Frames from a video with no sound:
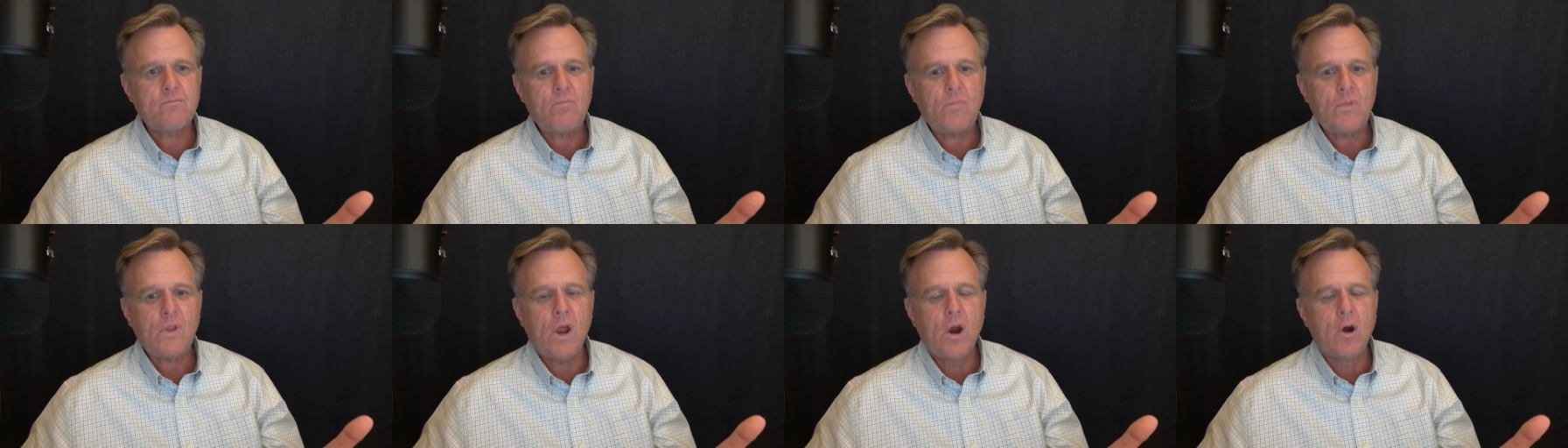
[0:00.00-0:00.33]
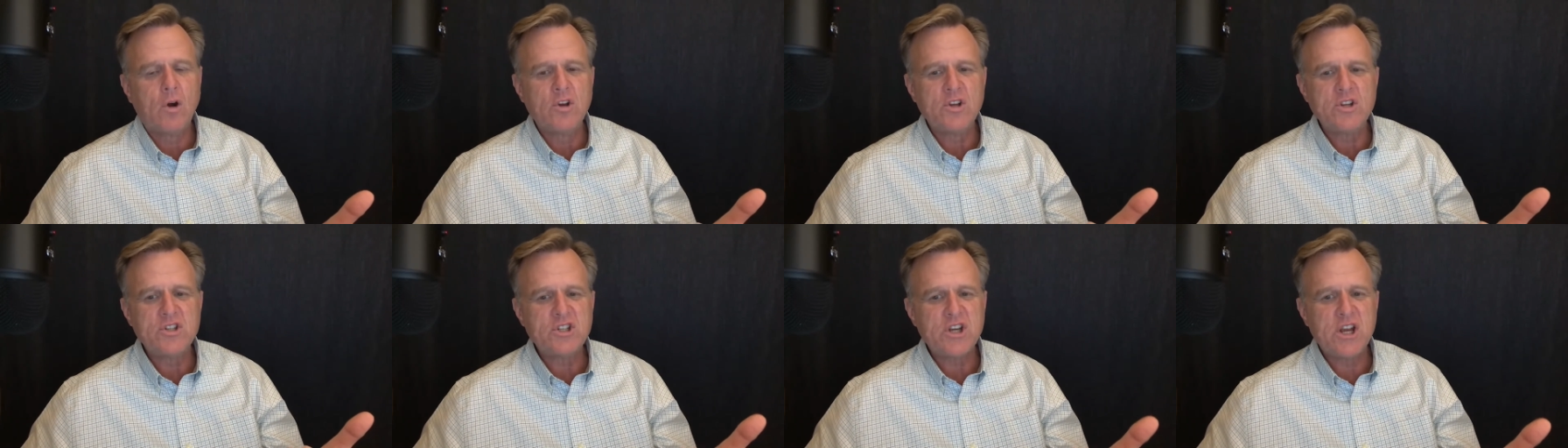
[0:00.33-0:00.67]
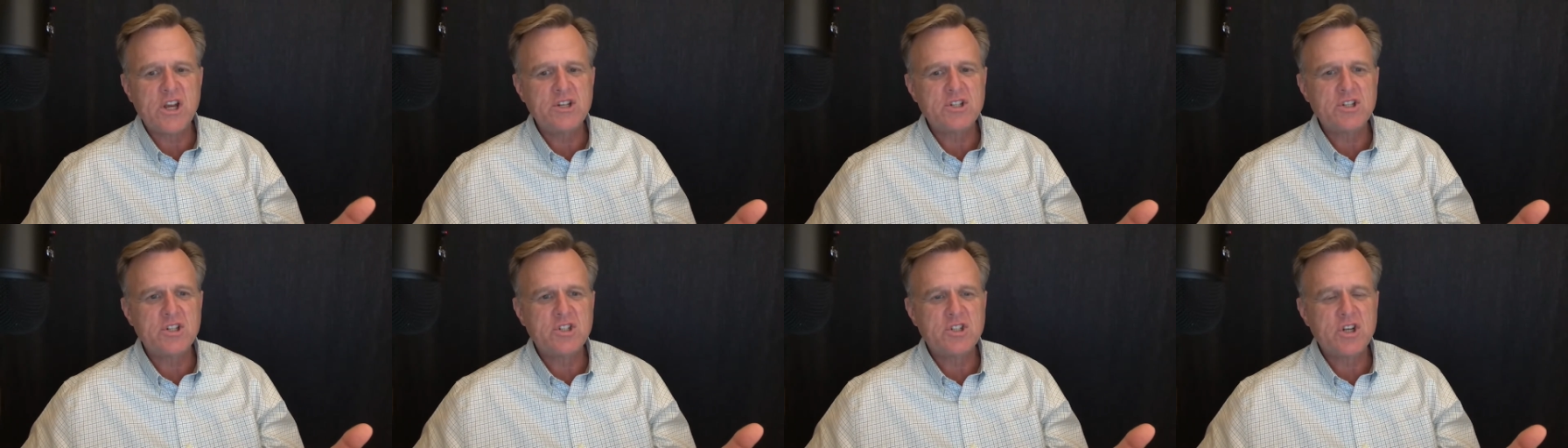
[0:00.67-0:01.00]
or to
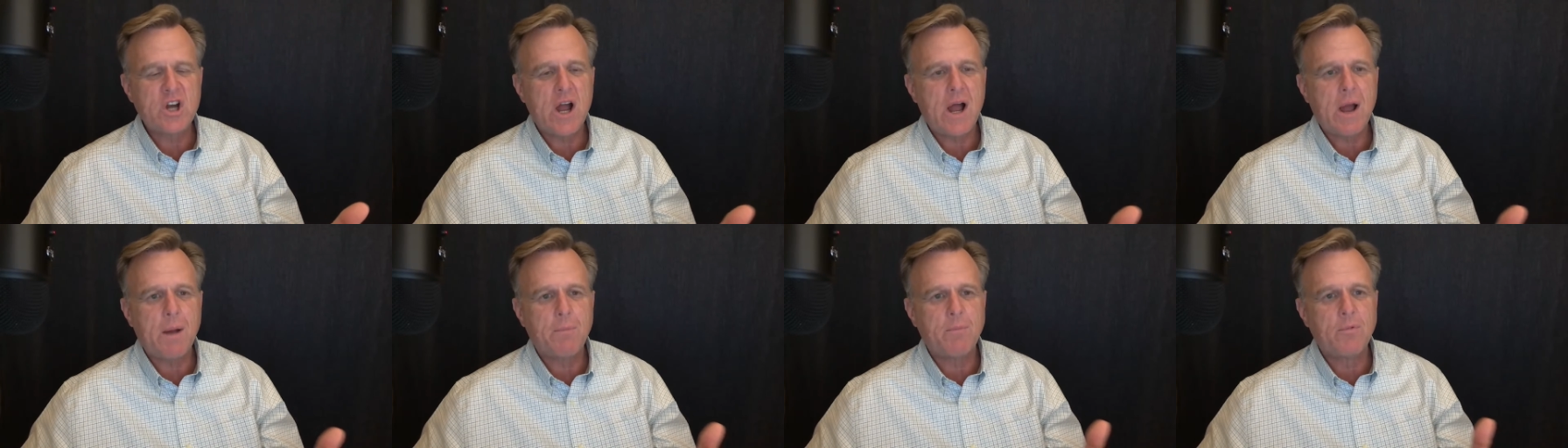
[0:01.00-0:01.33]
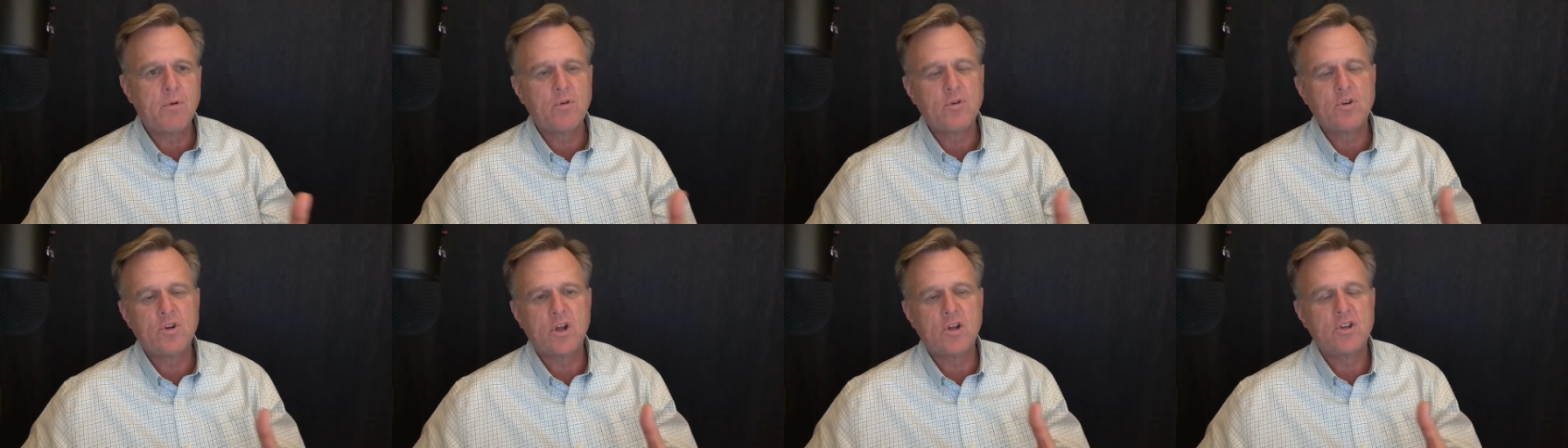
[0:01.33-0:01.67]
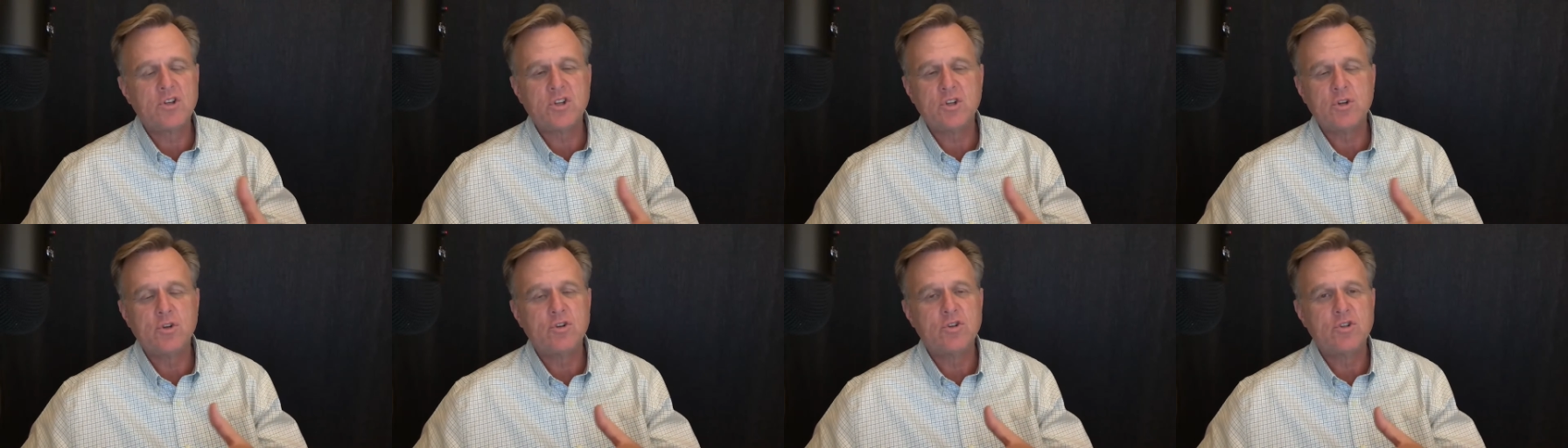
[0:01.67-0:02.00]
change a job,
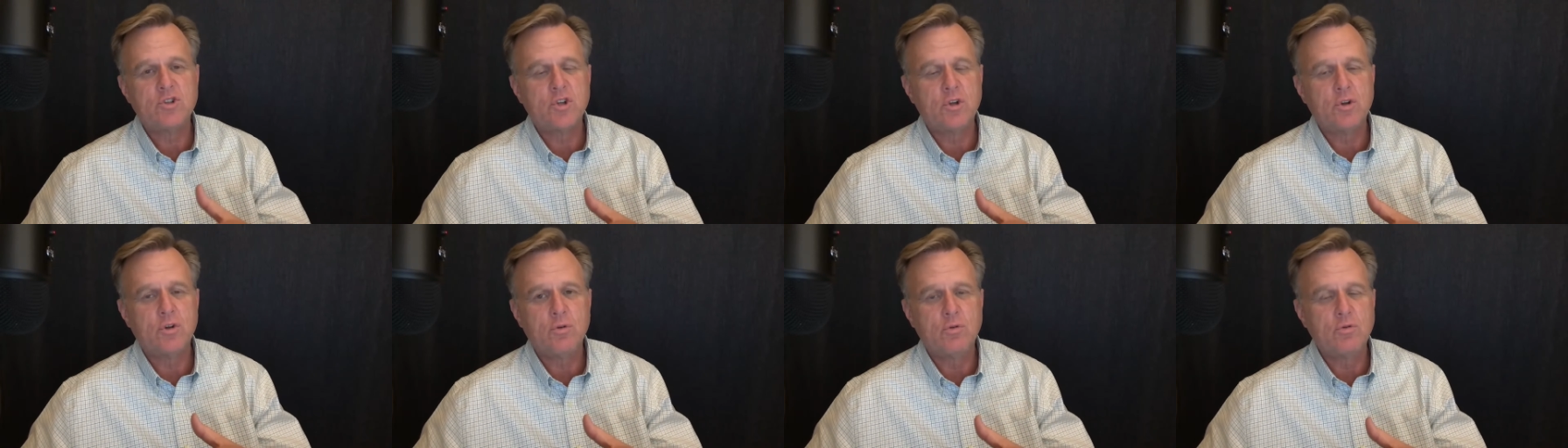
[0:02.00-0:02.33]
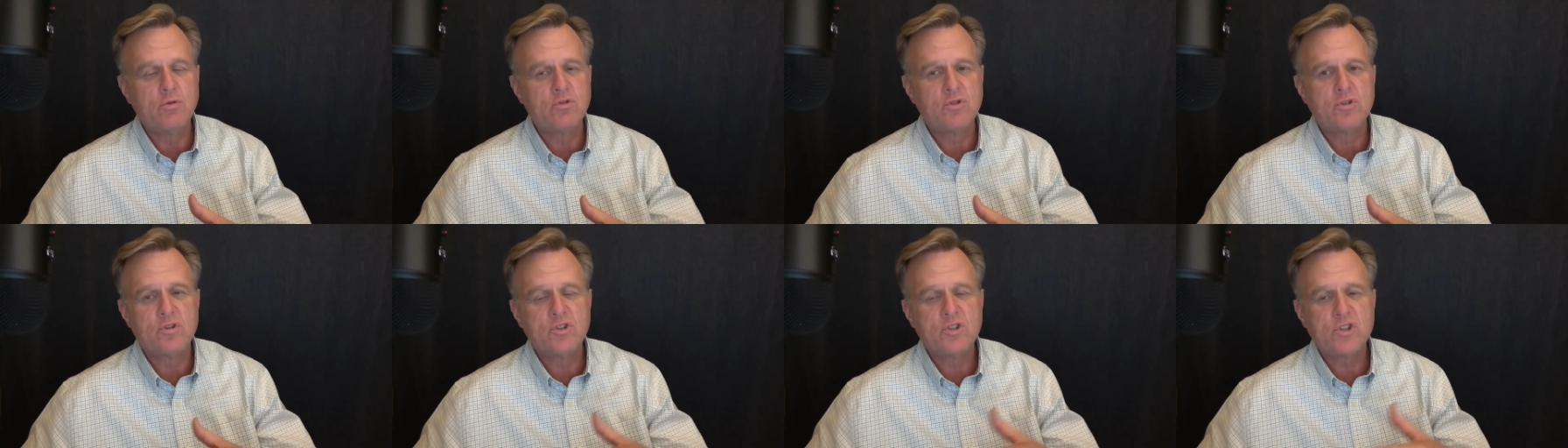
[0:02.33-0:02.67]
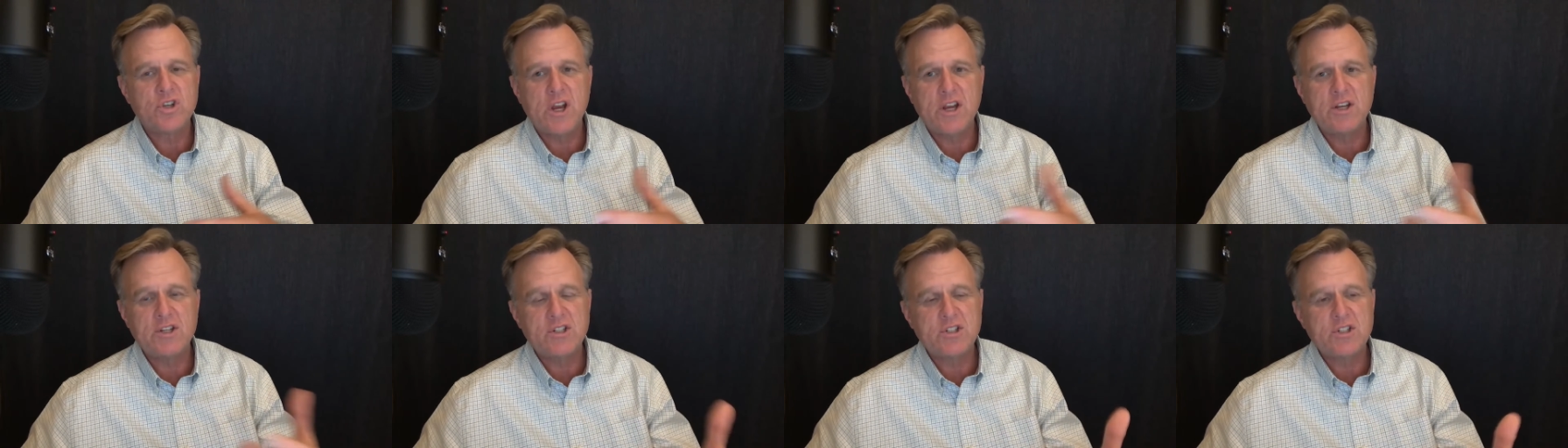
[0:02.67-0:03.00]
to
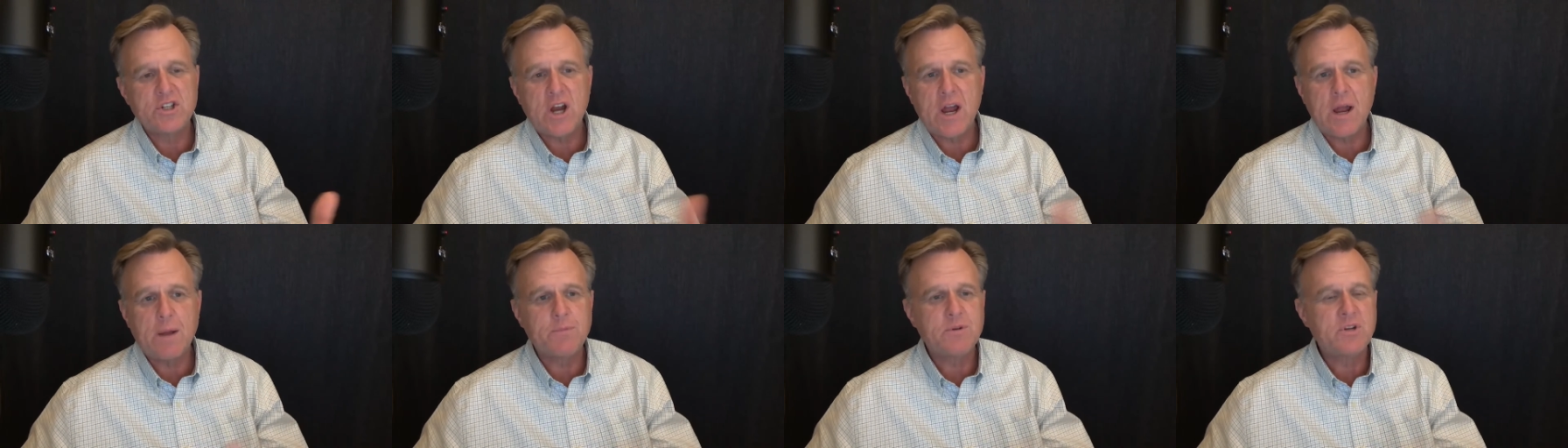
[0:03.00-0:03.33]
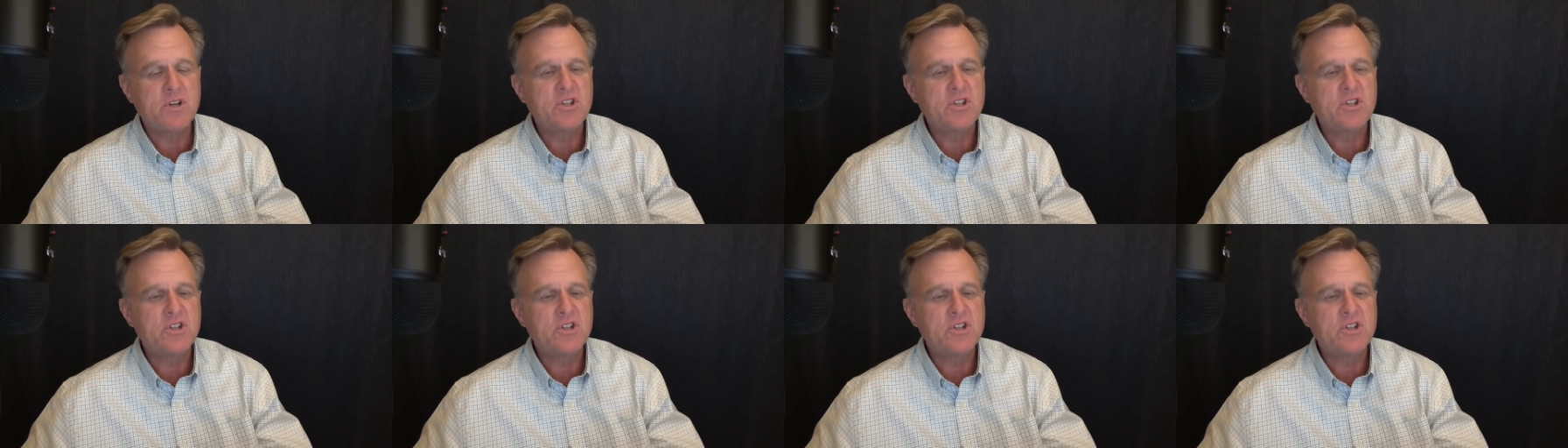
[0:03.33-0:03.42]
change a job,